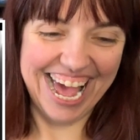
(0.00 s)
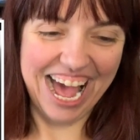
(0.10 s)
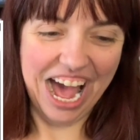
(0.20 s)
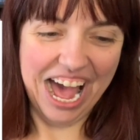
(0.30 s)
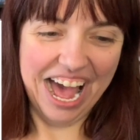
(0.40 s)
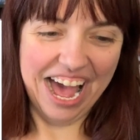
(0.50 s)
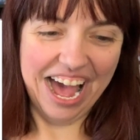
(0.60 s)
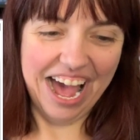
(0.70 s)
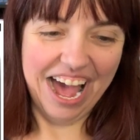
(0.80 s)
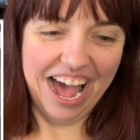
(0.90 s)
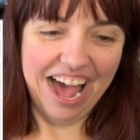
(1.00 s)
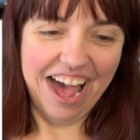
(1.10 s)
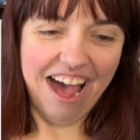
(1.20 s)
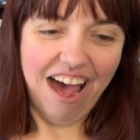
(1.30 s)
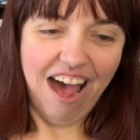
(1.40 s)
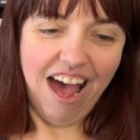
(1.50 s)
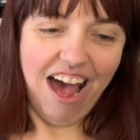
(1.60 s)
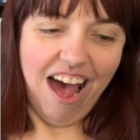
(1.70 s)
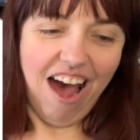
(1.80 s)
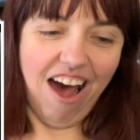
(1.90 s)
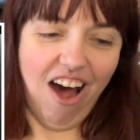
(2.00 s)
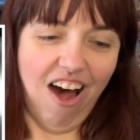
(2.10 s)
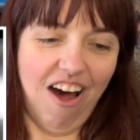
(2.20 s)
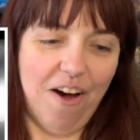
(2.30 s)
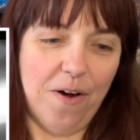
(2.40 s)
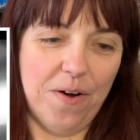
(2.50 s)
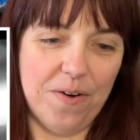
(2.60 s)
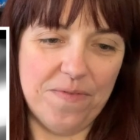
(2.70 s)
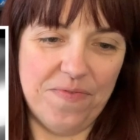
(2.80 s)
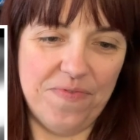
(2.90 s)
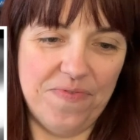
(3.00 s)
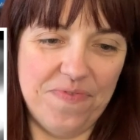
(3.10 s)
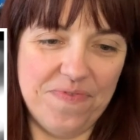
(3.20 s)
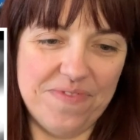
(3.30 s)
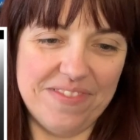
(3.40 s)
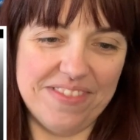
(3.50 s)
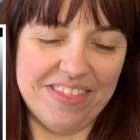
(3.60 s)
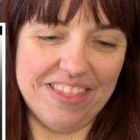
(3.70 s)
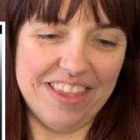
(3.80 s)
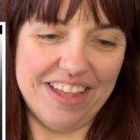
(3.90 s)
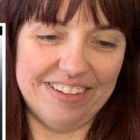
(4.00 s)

(silence)